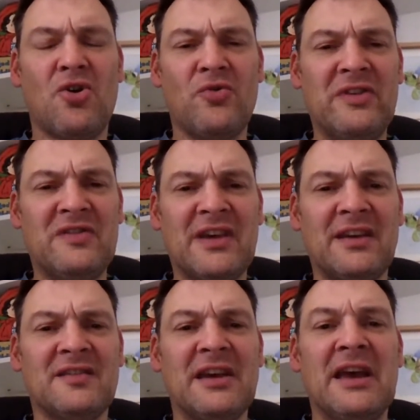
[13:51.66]
all these
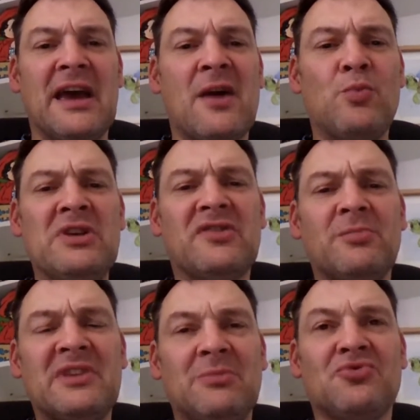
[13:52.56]
things. And we
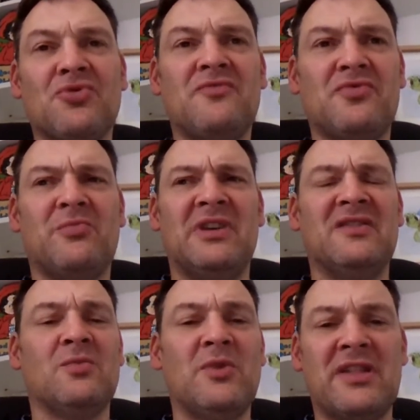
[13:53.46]
sometimes run from
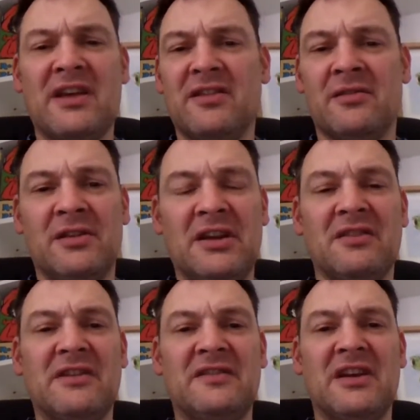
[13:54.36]
these and we think they're
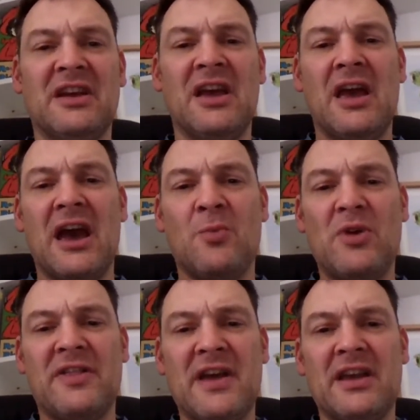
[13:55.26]
legalistic
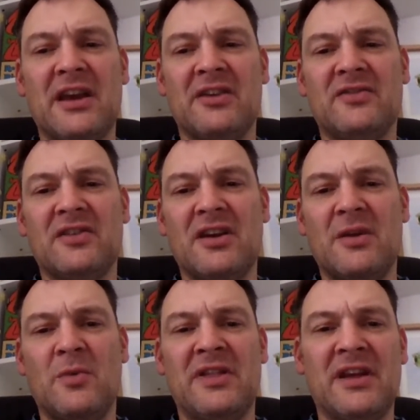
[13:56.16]
and we think
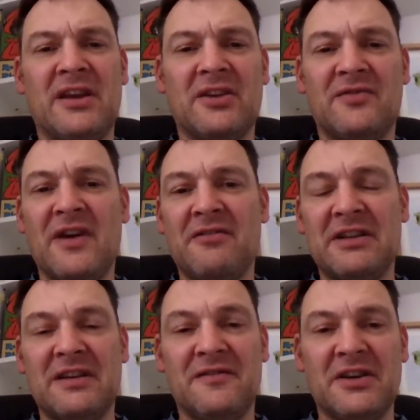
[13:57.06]
it's
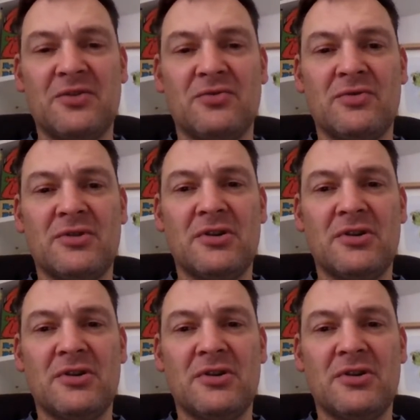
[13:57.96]
very difficult.